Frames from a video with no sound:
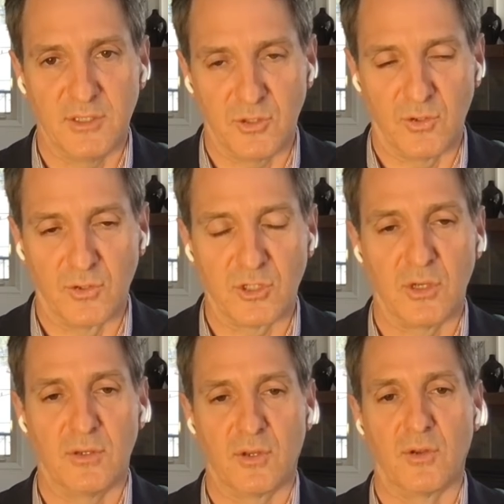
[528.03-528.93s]
to
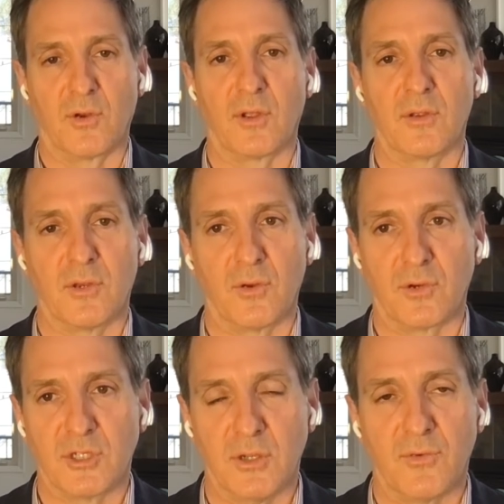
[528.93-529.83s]
your
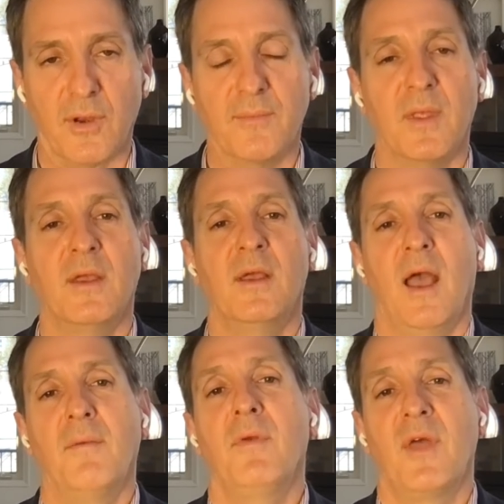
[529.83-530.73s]
children,
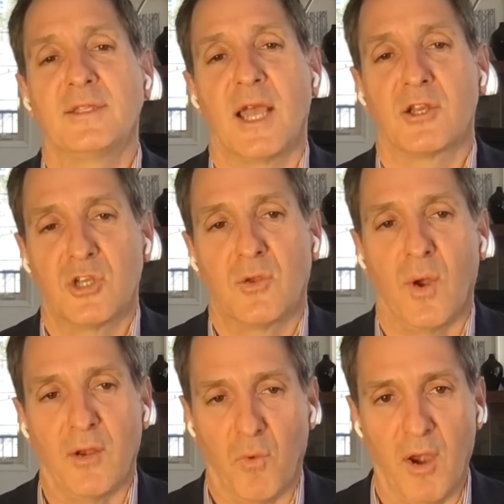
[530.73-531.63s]
that's actually
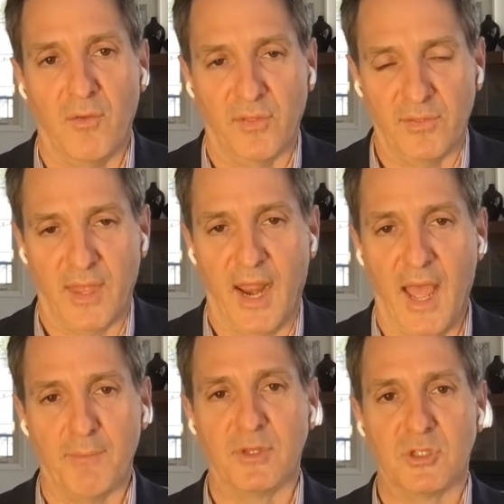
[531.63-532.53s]
quite rare that
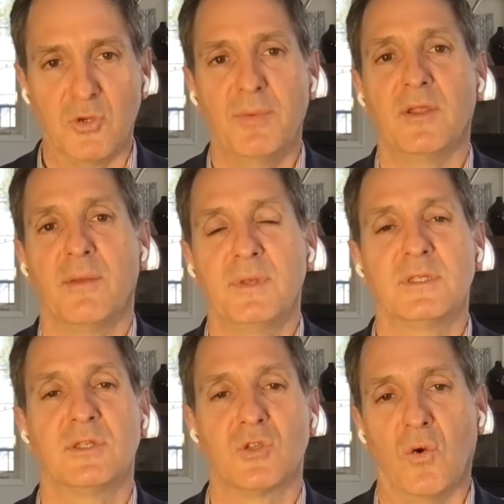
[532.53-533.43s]
happens. You build a
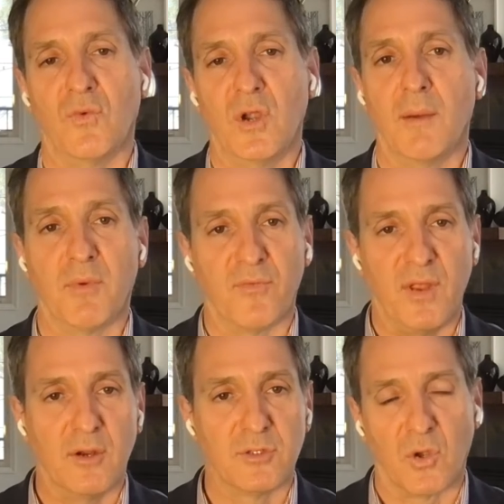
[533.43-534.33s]
business over a number of
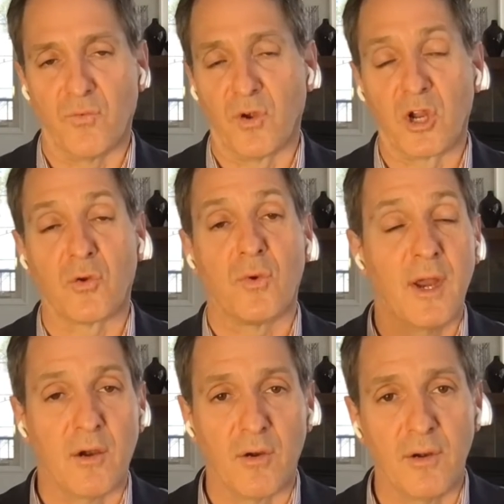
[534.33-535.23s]
years, over a
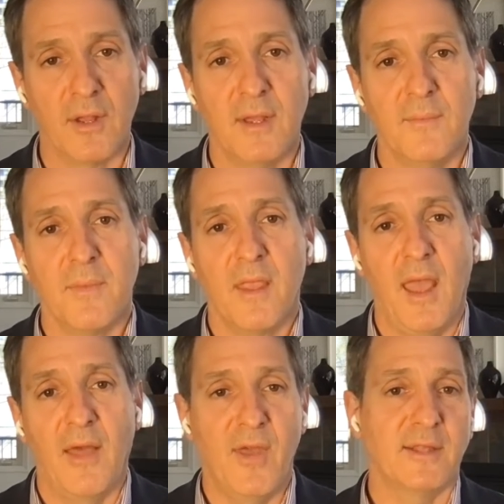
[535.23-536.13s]
career,
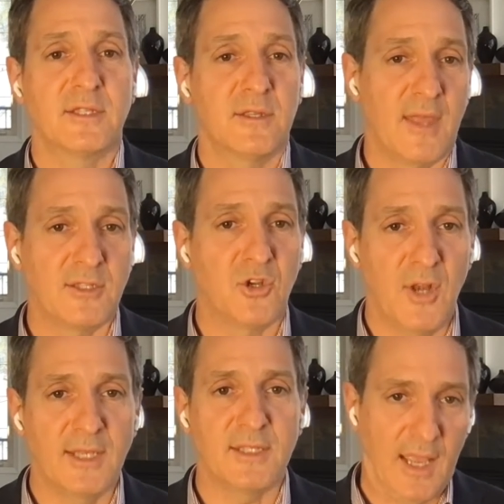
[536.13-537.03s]
and that's your
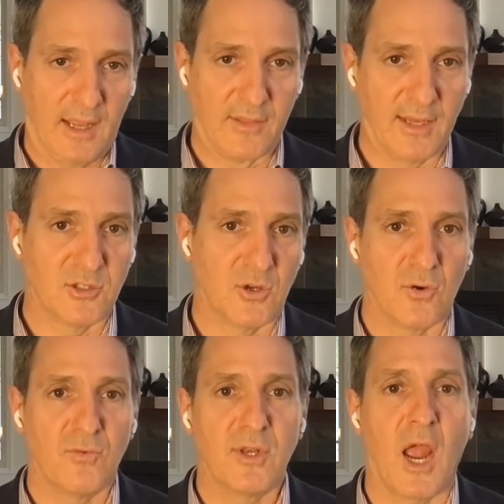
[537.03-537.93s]
nest egg. That's
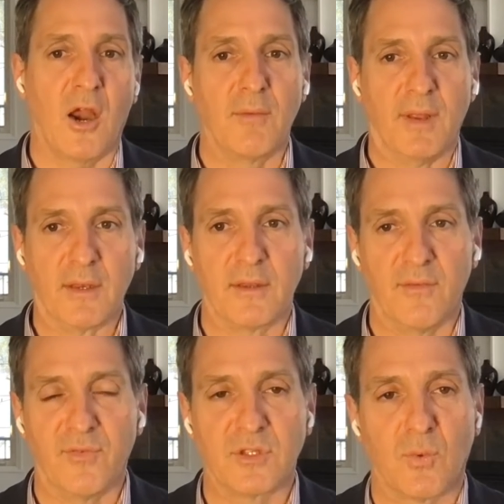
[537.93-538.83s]
your retirement. If
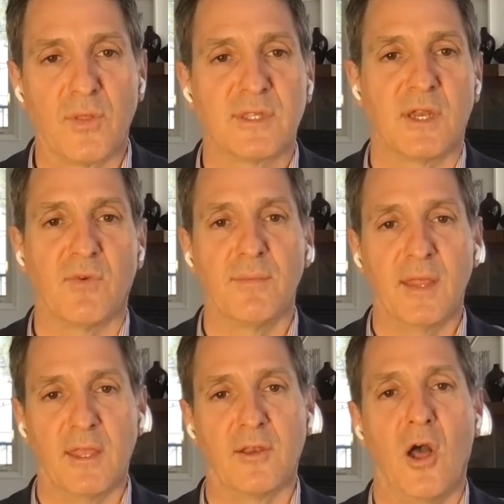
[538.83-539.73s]
it's worth several $1
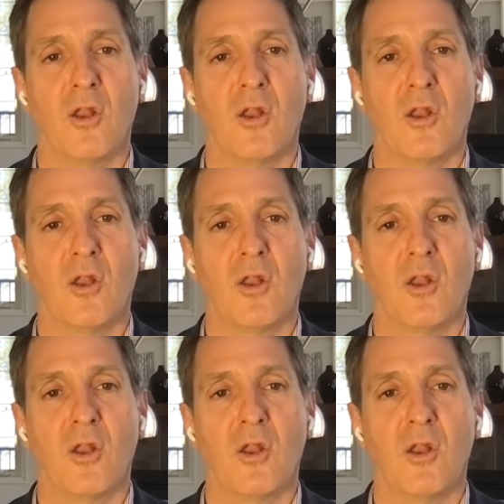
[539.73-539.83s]
million,